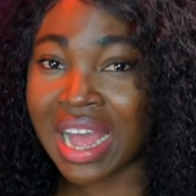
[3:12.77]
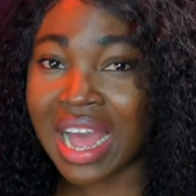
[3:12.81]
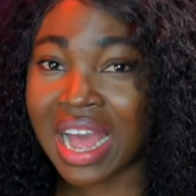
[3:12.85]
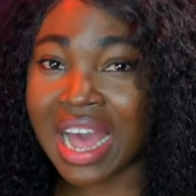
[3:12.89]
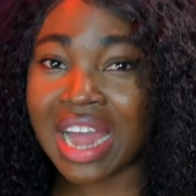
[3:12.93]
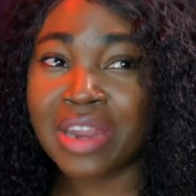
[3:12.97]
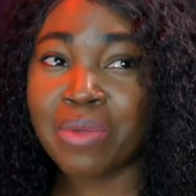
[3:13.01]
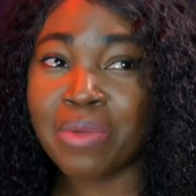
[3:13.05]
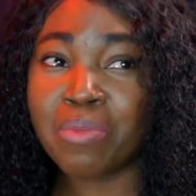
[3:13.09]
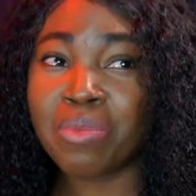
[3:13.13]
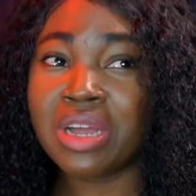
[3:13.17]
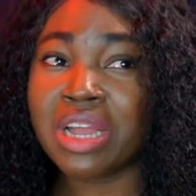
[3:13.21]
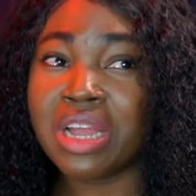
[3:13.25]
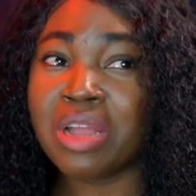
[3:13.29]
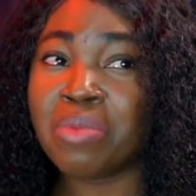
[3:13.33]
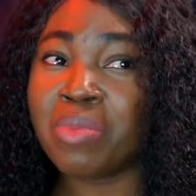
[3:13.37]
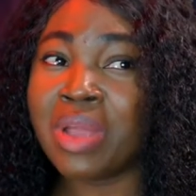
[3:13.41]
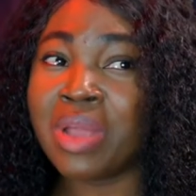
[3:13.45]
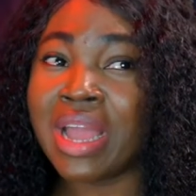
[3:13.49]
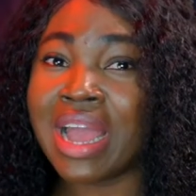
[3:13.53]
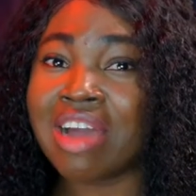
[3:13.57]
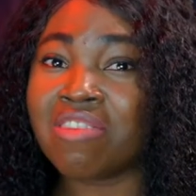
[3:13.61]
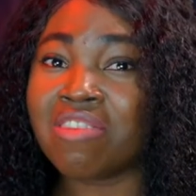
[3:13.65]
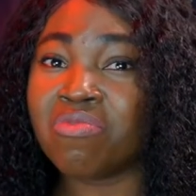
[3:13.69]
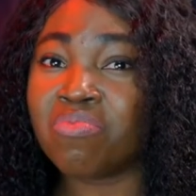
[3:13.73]
and it
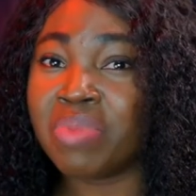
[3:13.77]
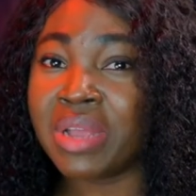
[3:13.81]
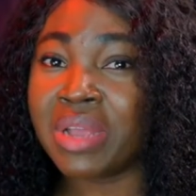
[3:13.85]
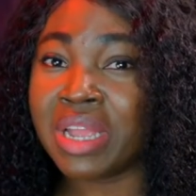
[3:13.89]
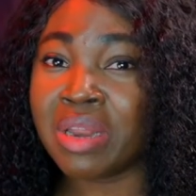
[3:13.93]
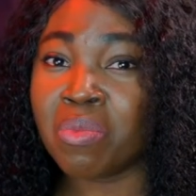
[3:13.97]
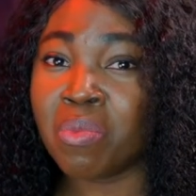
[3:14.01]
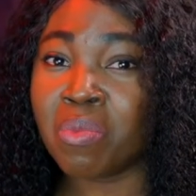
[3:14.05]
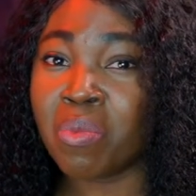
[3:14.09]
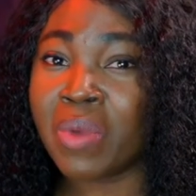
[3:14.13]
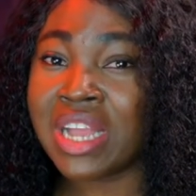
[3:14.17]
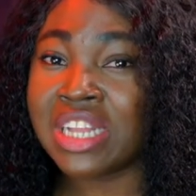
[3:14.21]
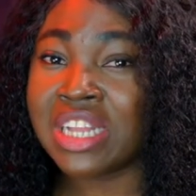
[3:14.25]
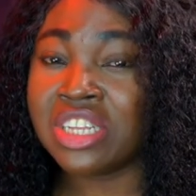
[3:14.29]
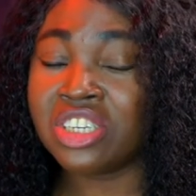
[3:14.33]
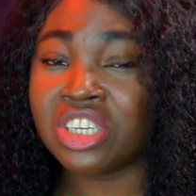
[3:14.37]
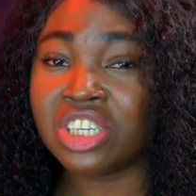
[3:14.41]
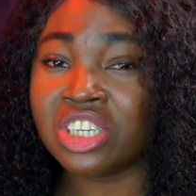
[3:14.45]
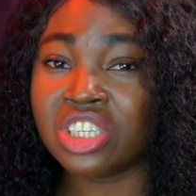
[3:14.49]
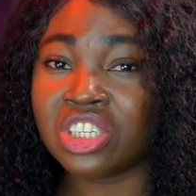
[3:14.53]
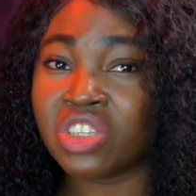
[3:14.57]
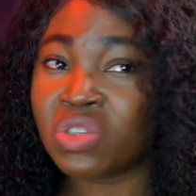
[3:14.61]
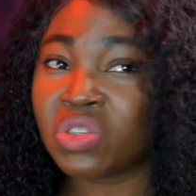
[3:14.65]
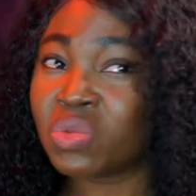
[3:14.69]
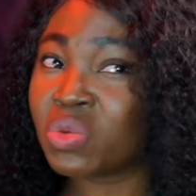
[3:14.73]
may have been when
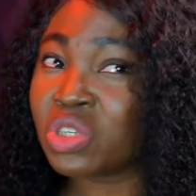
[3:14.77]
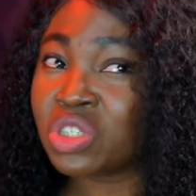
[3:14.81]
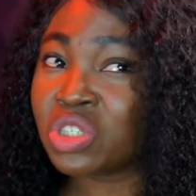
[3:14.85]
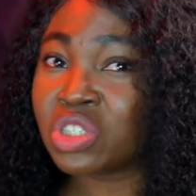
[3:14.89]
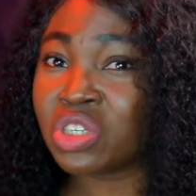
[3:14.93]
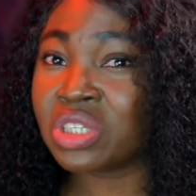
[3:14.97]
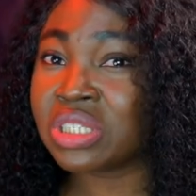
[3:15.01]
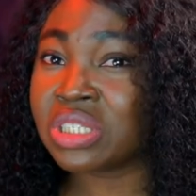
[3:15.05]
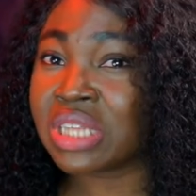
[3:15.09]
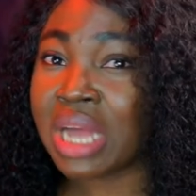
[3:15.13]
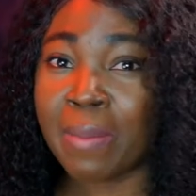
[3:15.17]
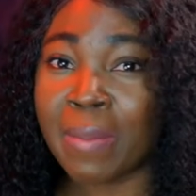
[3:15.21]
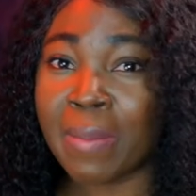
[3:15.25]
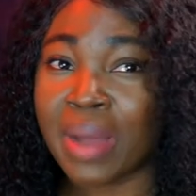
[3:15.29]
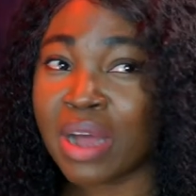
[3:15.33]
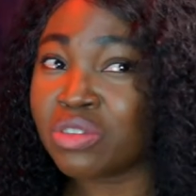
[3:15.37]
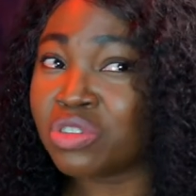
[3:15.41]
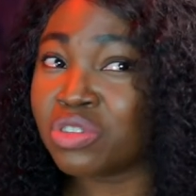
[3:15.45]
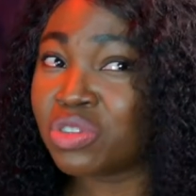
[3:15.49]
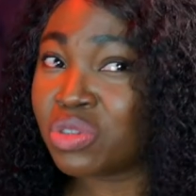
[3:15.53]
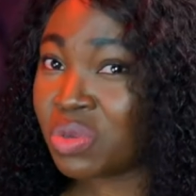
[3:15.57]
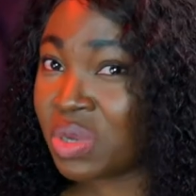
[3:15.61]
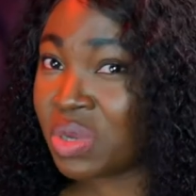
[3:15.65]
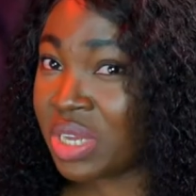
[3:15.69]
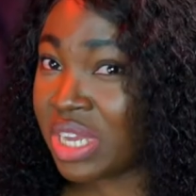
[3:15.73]
Jesus was just
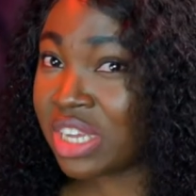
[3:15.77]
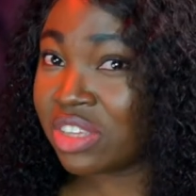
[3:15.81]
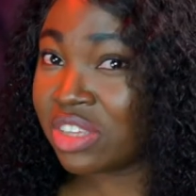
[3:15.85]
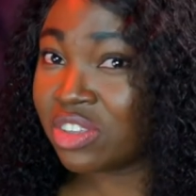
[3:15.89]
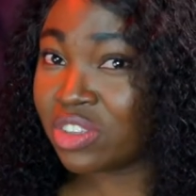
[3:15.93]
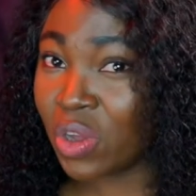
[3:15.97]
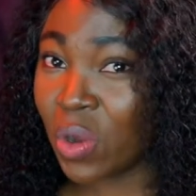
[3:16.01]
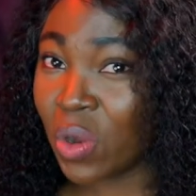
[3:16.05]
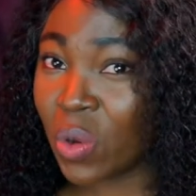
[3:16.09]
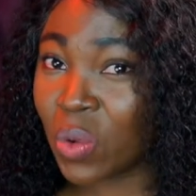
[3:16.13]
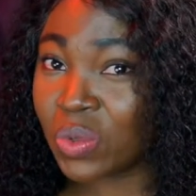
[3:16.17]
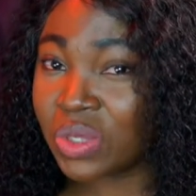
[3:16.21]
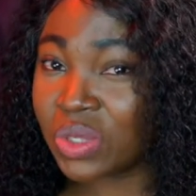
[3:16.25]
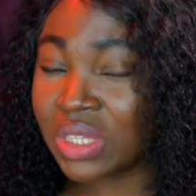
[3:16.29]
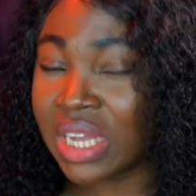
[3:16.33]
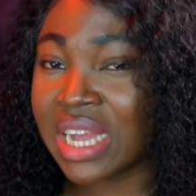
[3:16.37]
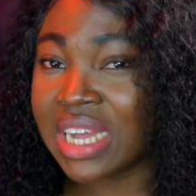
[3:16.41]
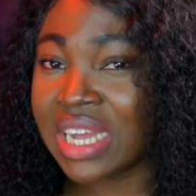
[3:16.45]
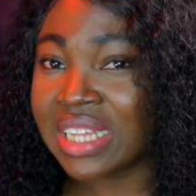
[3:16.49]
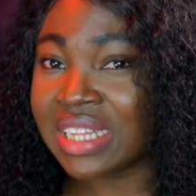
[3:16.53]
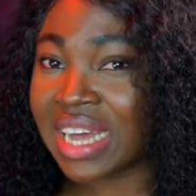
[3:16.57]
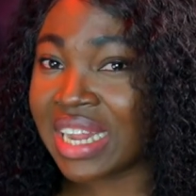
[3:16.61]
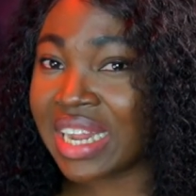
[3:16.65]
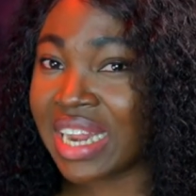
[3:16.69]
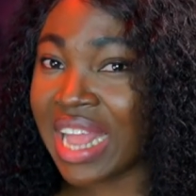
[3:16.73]
about 2 years old
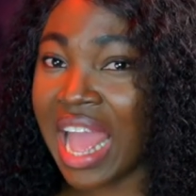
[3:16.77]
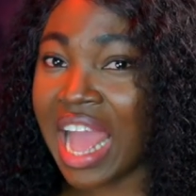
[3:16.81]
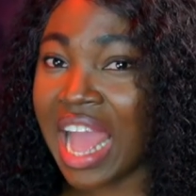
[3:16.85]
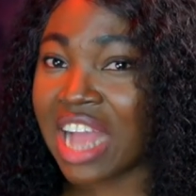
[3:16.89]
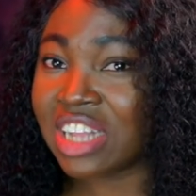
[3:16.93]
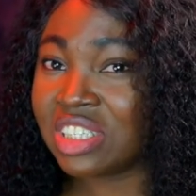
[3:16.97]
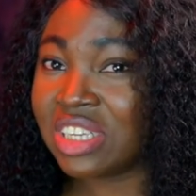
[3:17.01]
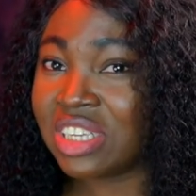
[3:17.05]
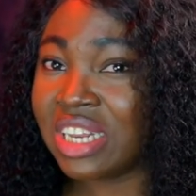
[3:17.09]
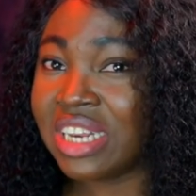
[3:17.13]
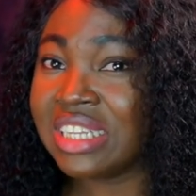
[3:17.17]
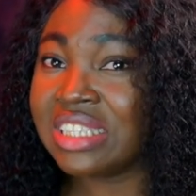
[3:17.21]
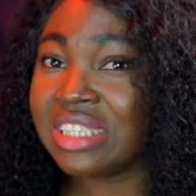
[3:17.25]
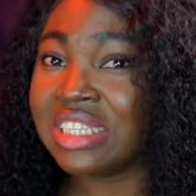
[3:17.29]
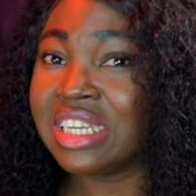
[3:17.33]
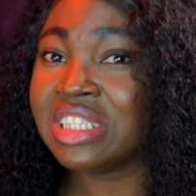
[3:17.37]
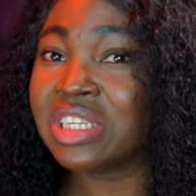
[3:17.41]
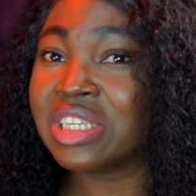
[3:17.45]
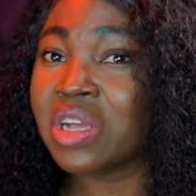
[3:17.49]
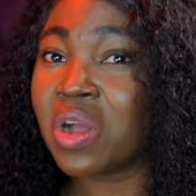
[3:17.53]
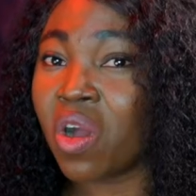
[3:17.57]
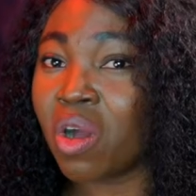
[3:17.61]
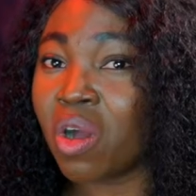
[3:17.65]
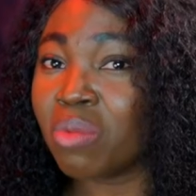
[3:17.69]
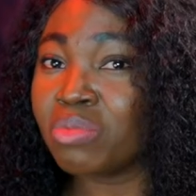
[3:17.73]
that they actually
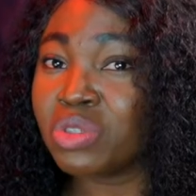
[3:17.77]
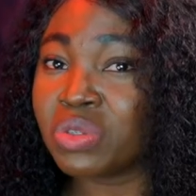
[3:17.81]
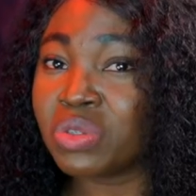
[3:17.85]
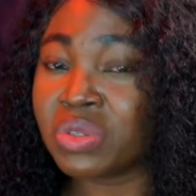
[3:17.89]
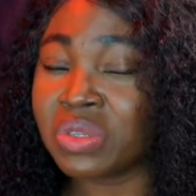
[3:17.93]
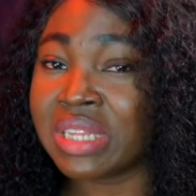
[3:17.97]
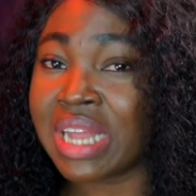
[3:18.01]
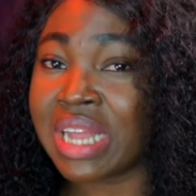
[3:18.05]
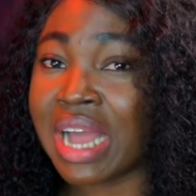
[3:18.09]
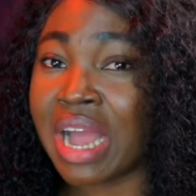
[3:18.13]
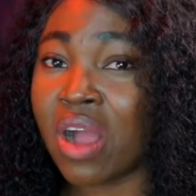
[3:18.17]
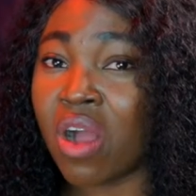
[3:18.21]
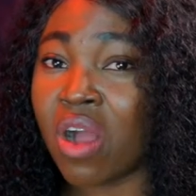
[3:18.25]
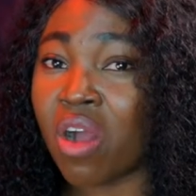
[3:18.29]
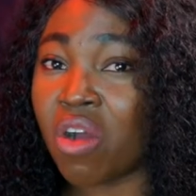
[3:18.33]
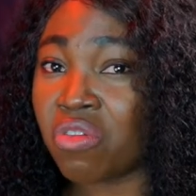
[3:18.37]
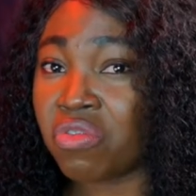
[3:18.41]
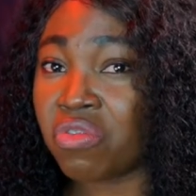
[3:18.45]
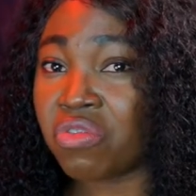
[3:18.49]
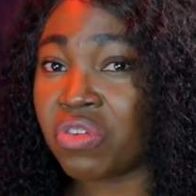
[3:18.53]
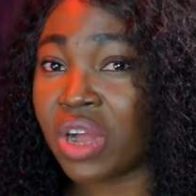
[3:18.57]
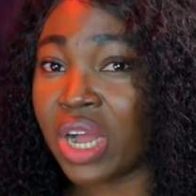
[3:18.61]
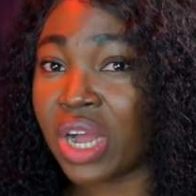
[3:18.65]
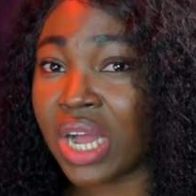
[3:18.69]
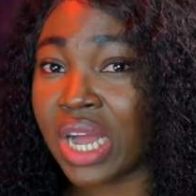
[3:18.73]
did come to now
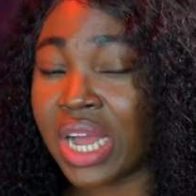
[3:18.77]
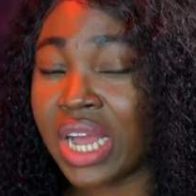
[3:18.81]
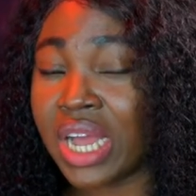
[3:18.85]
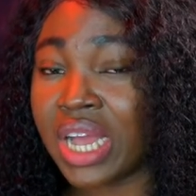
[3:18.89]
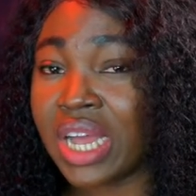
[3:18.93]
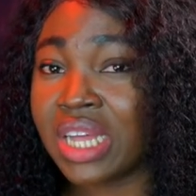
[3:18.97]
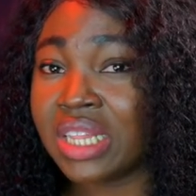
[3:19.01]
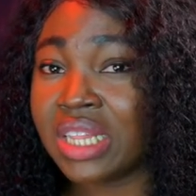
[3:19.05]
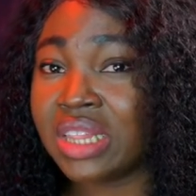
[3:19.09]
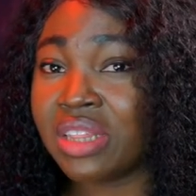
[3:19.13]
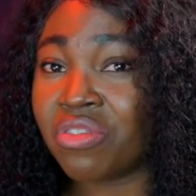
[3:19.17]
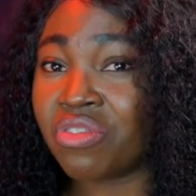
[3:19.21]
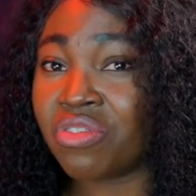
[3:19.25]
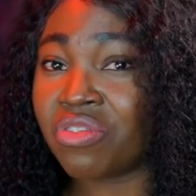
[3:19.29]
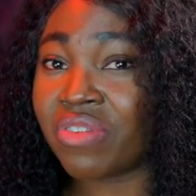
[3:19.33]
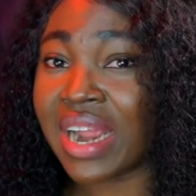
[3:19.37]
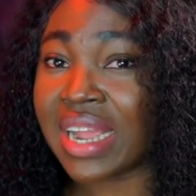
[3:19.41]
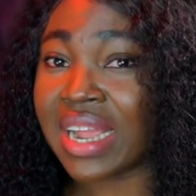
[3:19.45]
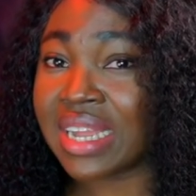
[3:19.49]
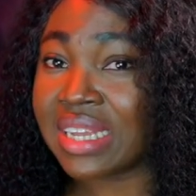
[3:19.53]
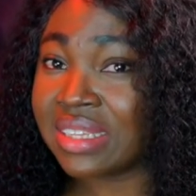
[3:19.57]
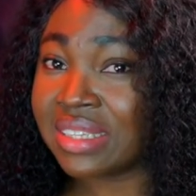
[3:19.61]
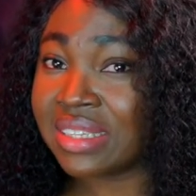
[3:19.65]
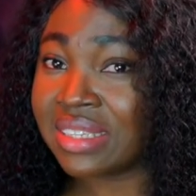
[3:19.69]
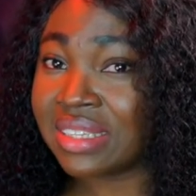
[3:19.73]
offer the
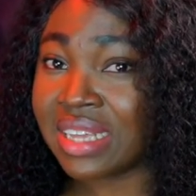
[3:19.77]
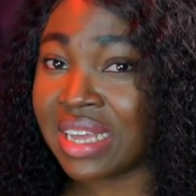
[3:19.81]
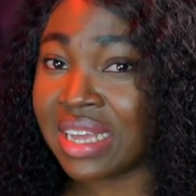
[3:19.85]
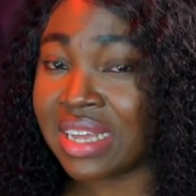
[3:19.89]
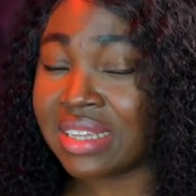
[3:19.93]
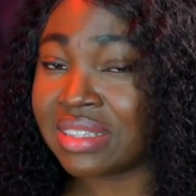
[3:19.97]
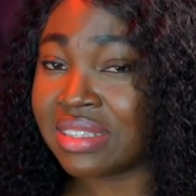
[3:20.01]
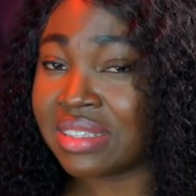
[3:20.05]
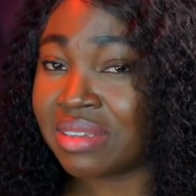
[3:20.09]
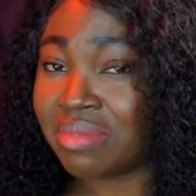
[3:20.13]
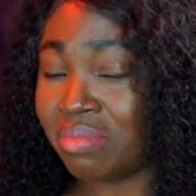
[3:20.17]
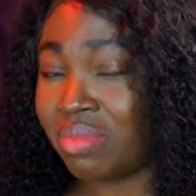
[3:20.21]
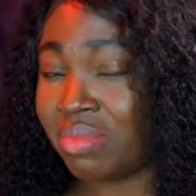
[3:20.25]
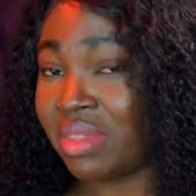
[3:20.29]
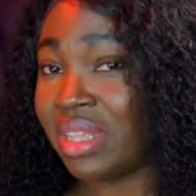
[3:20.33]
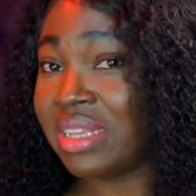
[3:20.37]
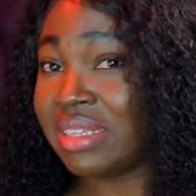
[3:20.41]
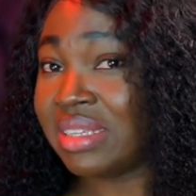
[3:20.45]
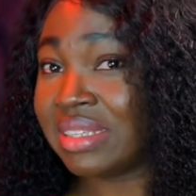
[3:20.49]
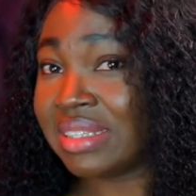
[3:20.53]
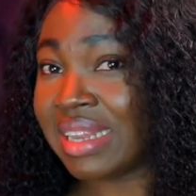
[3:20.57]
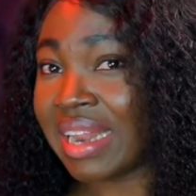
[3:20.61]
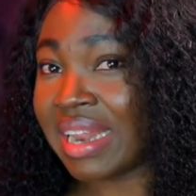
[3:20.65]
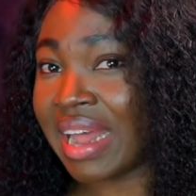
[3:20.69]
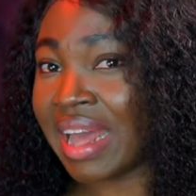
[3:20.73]
frankincense and
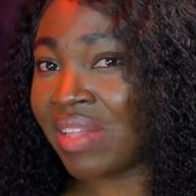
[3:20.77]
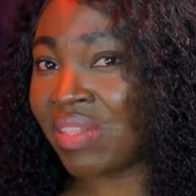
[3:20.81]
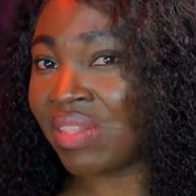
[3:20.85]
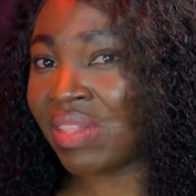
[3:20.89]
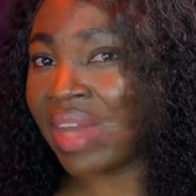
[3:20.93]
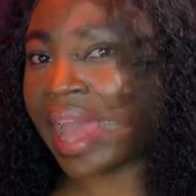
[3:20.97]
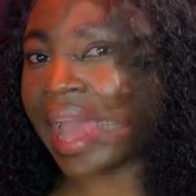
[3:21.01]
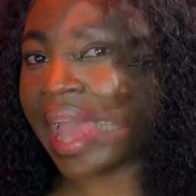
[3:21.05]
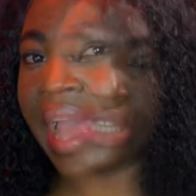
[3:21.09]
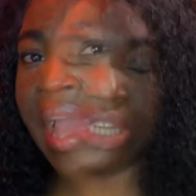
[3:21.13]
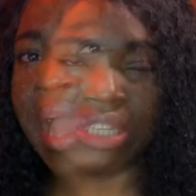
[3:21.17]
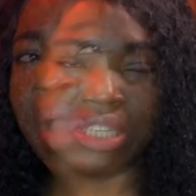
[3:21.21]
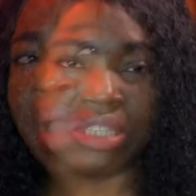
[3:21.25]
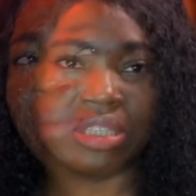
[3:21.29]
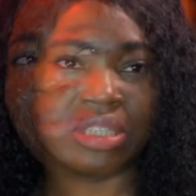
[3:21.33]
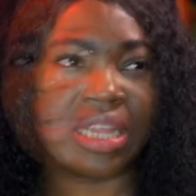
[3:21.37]
things like that.